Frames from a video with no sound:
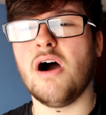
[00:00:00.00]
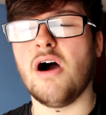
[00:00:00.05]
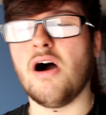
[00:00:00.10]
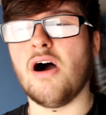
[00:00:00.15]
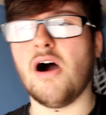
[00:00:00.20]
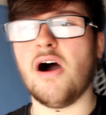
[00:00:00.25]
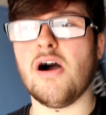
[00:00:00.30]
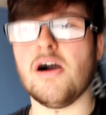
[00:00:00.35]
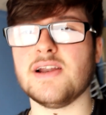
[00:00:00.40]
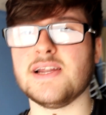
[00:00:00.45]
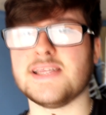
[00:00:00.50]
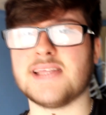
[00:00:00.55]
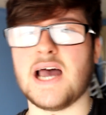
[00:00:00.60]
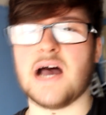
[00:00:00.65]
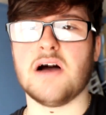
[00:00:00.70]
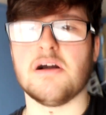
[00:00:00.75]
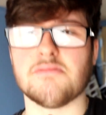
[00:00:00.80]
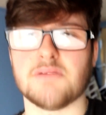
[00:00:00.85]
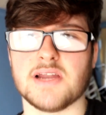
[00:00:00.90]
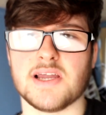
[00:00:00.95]
I highly
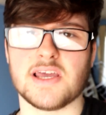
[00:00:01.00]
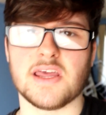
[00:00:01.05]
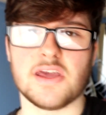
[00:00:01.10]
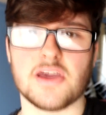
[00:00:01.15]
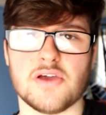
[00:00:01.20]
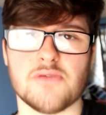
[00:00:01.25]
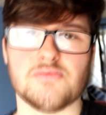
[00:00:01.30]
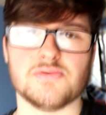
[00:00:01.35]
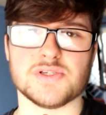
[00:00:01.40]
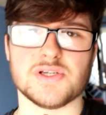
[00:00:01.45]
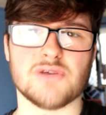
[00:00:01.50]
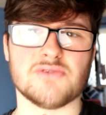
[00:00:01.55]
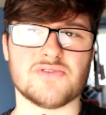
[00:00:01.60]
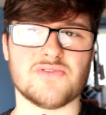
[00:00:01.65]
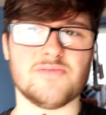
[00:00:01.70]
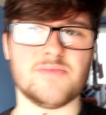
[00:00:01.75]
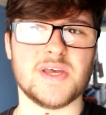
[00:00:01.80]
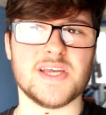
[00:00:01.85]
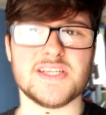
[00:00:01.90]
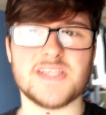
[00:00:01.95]
doubt I'm going to get good results
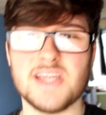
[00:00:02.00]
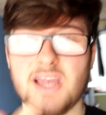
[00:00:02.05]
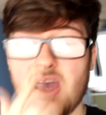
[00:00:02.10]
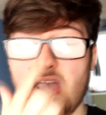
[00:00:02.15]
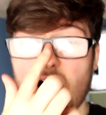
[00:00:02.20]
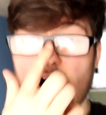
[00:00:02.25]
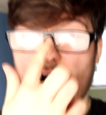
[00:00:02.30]
from this.